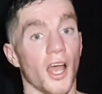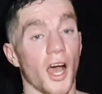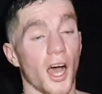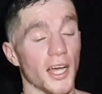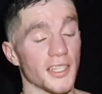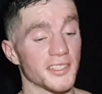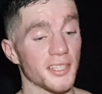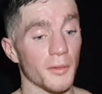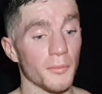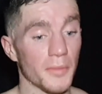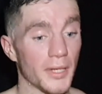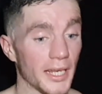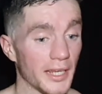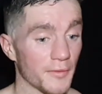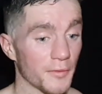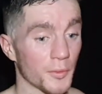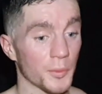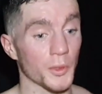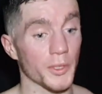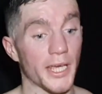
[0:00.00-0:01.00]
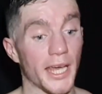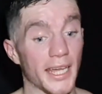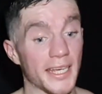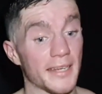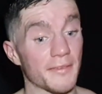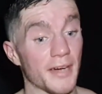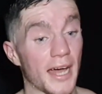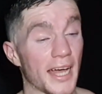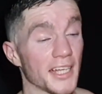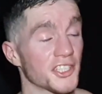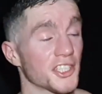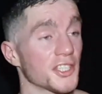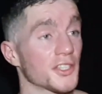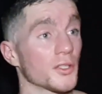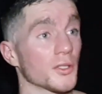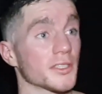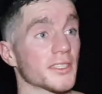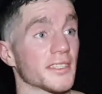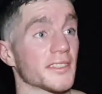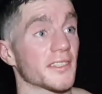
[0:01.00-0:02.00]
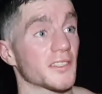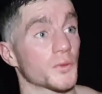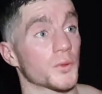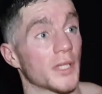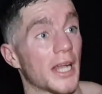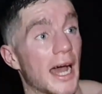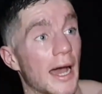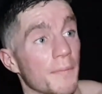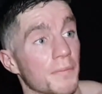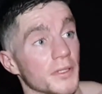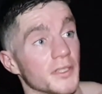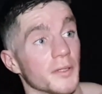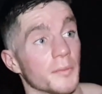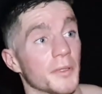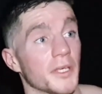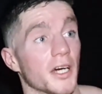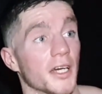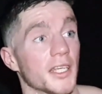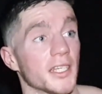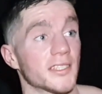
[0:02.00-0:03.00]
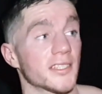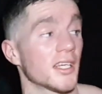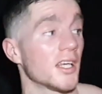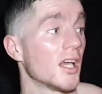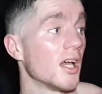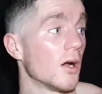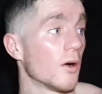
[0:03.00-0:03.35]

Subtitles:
It's unbelievable, yeah. I never actually thought that this would happen, to be honest.